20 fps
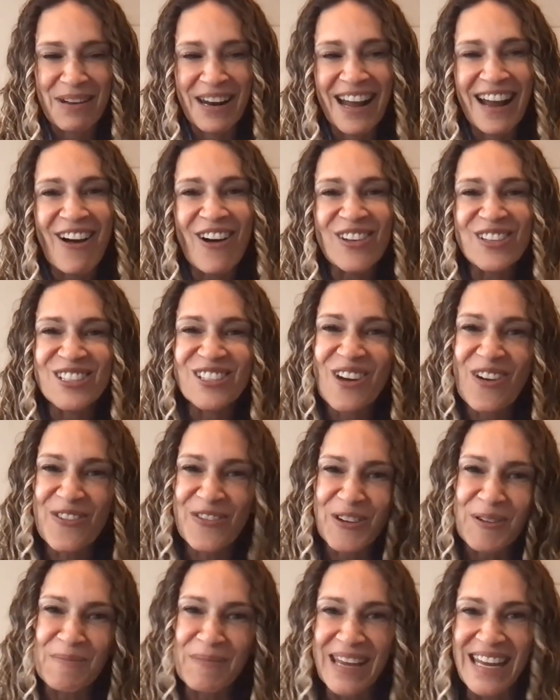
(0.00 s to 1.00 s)
But I
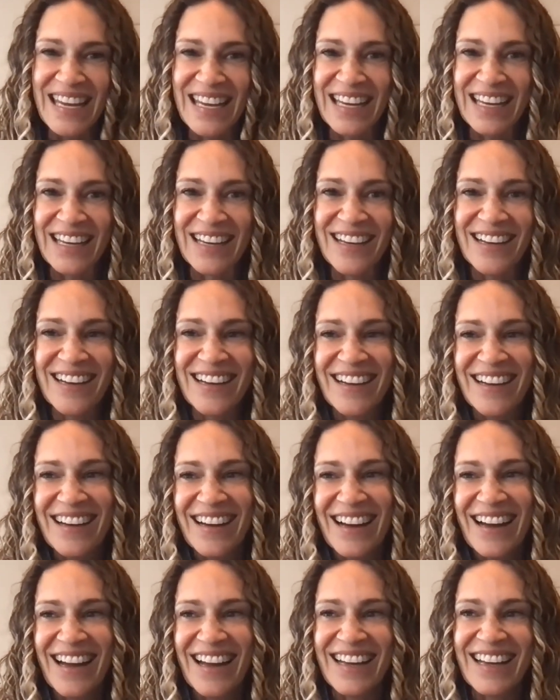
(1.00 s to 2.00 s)
also, for me,
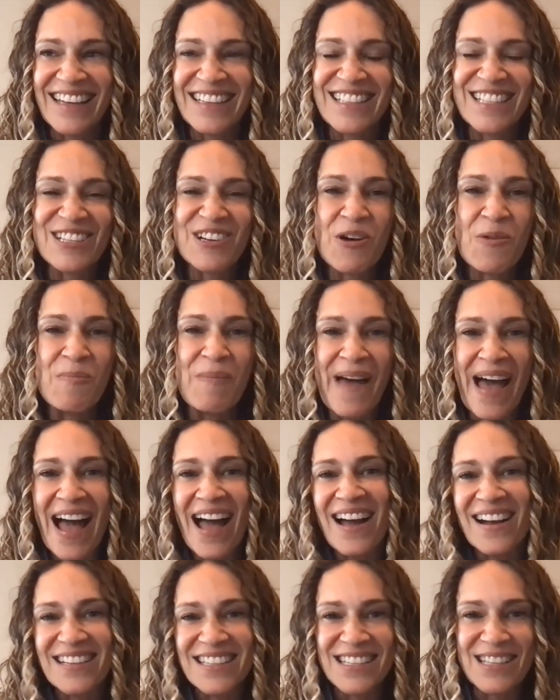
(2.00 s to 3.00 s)
I get to go
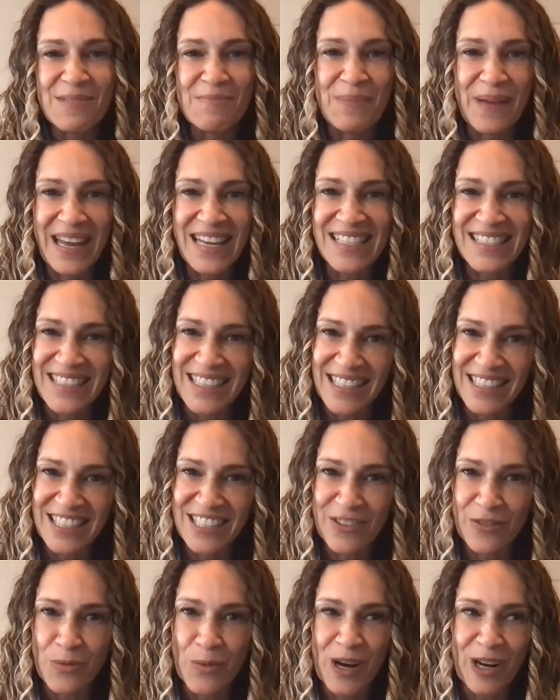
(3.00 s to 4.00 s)
back to the
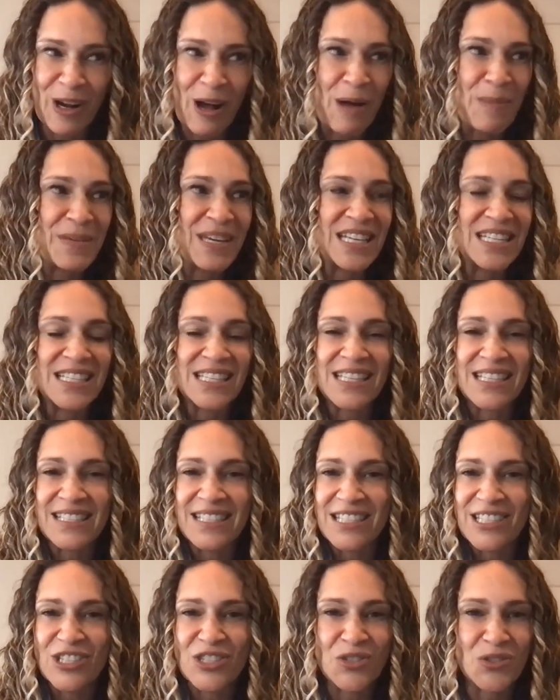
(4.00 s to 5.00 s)
basics of what got me into
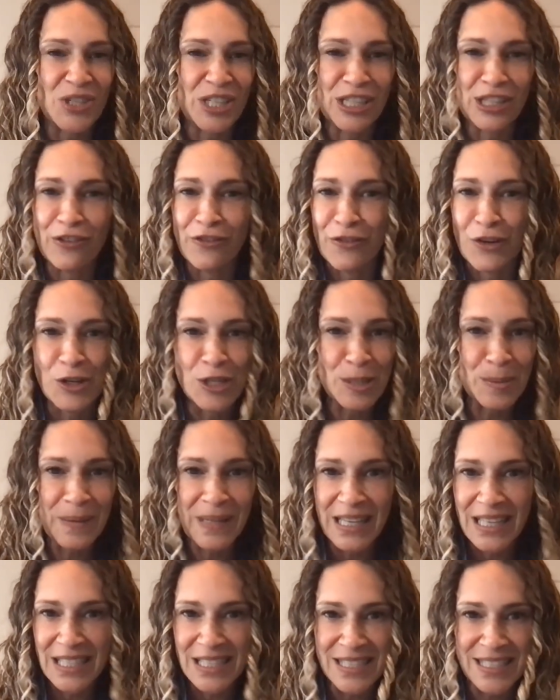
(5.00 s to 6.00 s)
this industry in the first
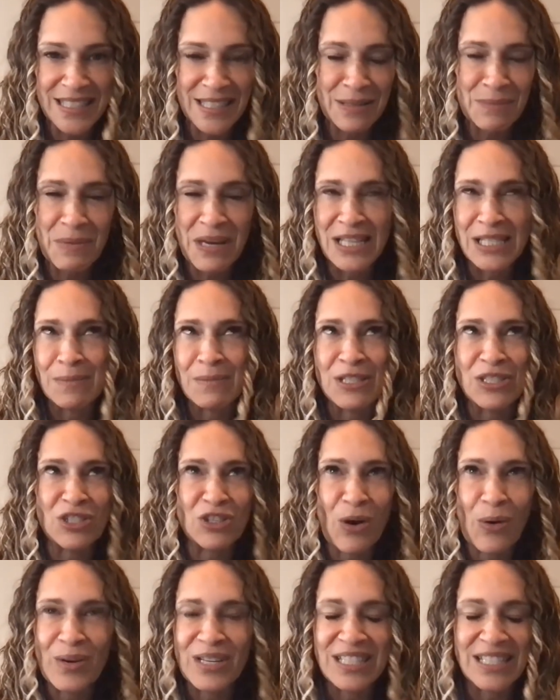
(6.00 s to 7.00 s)
place. And it makes me
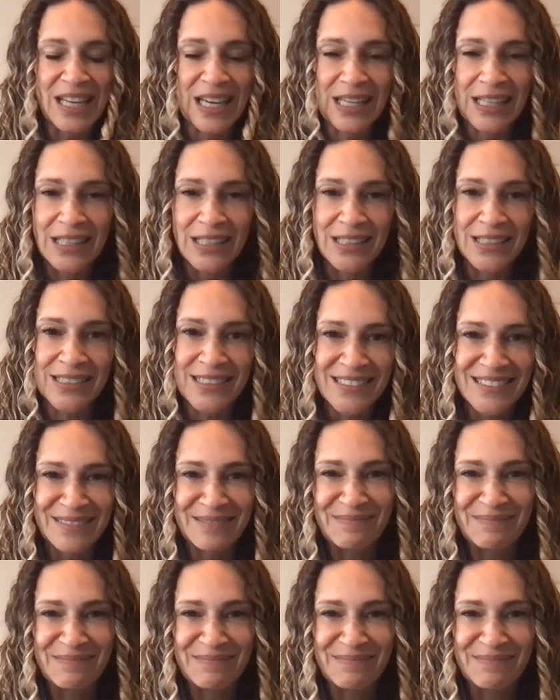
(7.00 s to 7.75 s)
so excited.